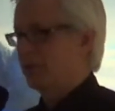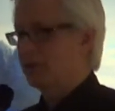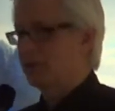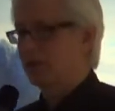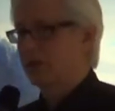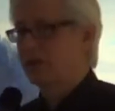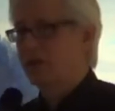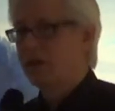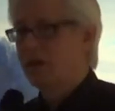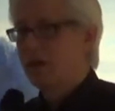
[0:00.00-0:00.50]
It
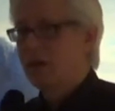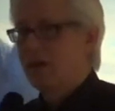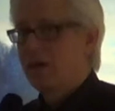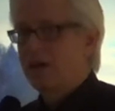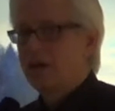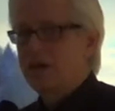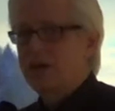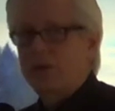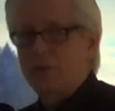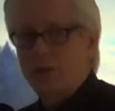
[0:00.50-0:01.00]
took
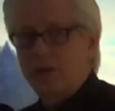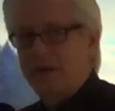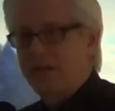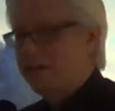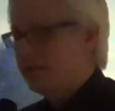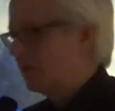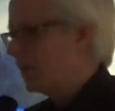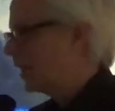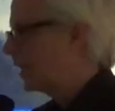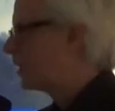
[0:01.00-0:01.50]
quite
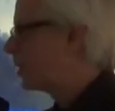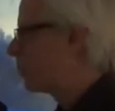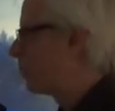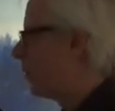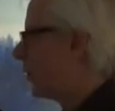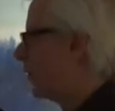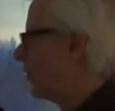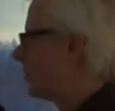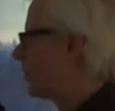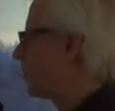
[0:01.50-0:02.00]

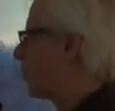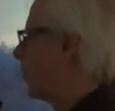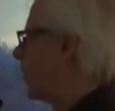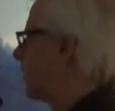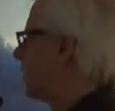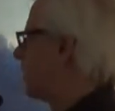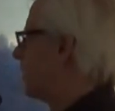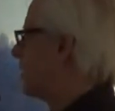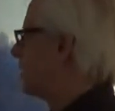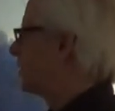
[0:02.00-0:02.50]
explorers
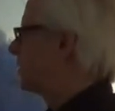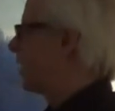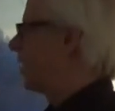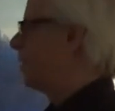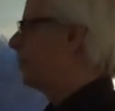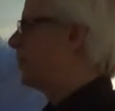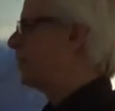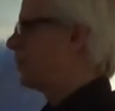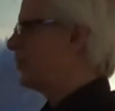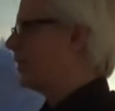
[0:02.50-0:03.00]
quite a long
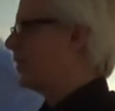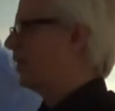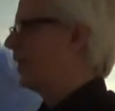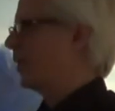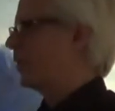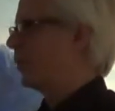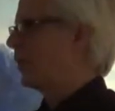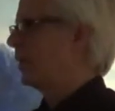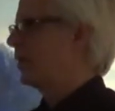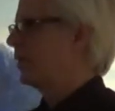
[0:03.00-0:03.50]
time to figure
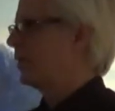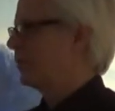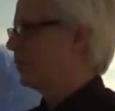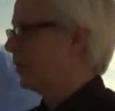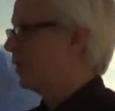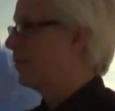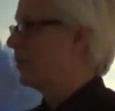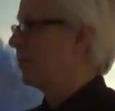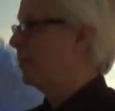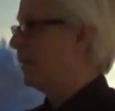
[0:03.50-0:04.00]
out where the
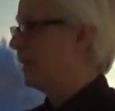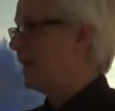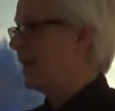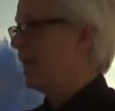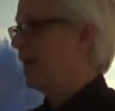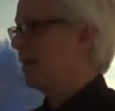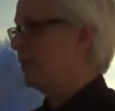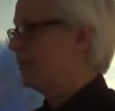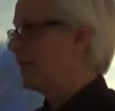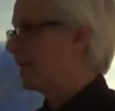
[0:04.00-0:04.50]
river
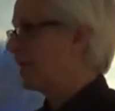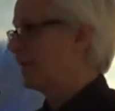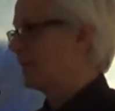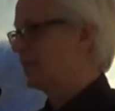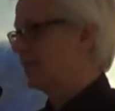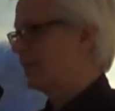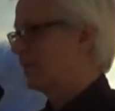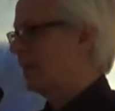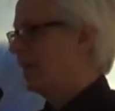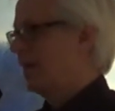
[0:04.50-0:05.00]
began
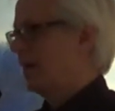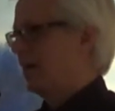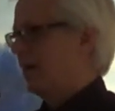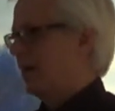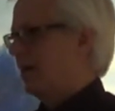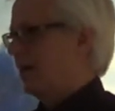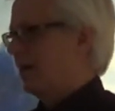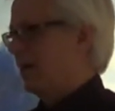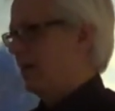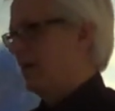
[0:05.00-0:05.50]
because,
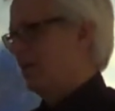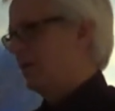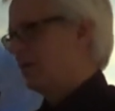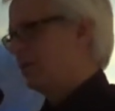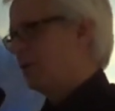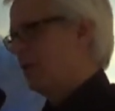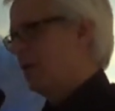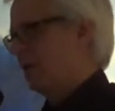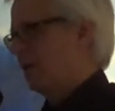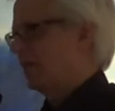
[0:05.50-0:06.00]
uh,
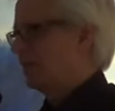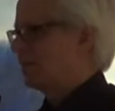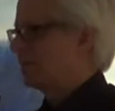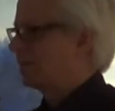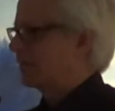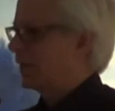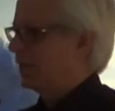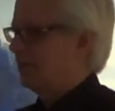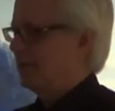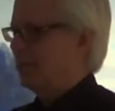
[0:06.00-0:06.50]
well,
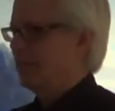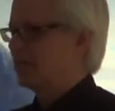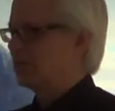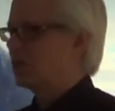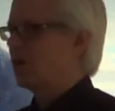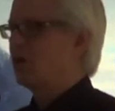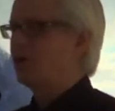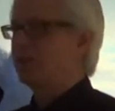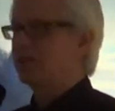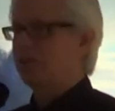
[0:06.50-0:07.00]
I mean, it's
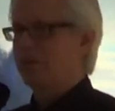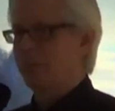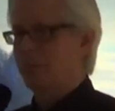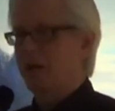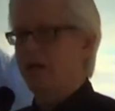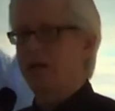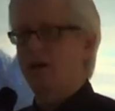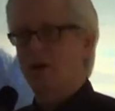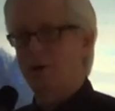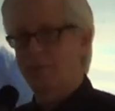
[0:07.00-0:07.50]
all in a
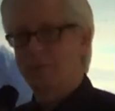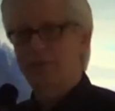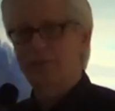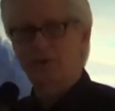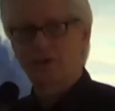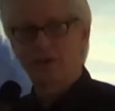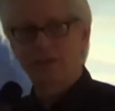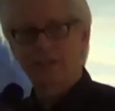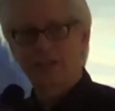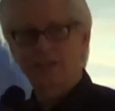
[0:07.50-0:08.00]
way
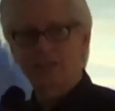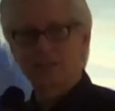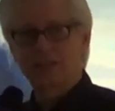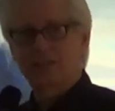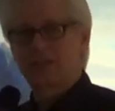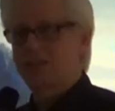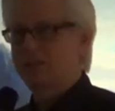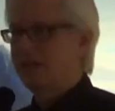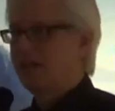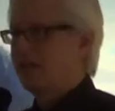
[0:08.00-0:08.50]
arbitrary
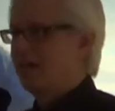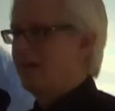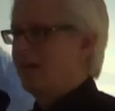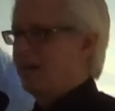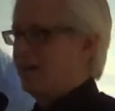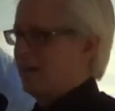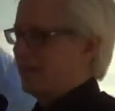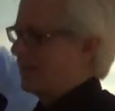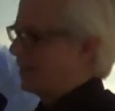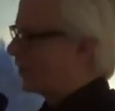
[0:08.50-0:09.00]
because
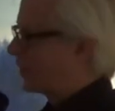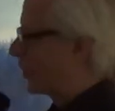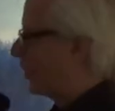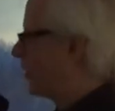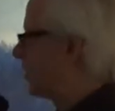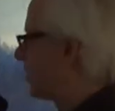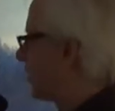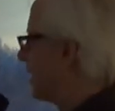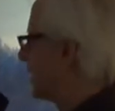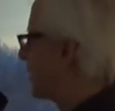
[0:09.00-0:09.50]
you
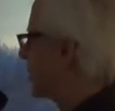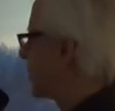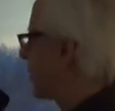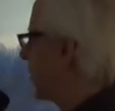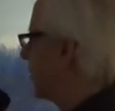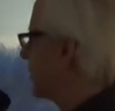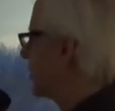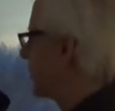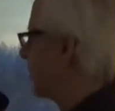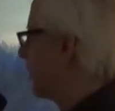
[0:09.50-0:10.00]
could say it
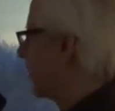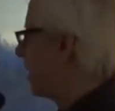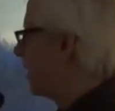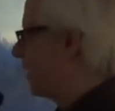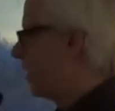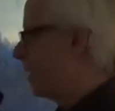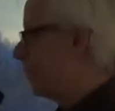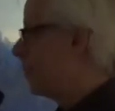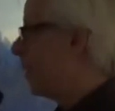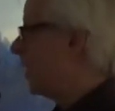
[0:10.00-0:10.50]
starts in uh,
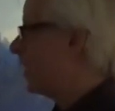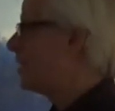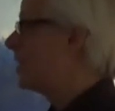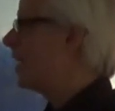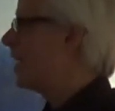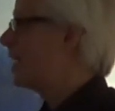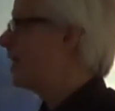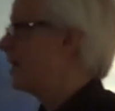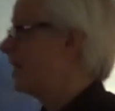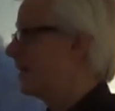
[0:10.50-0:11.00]

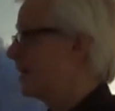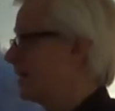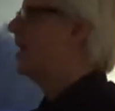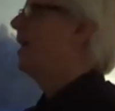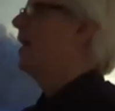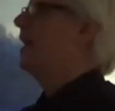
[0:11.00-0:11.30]
Montana.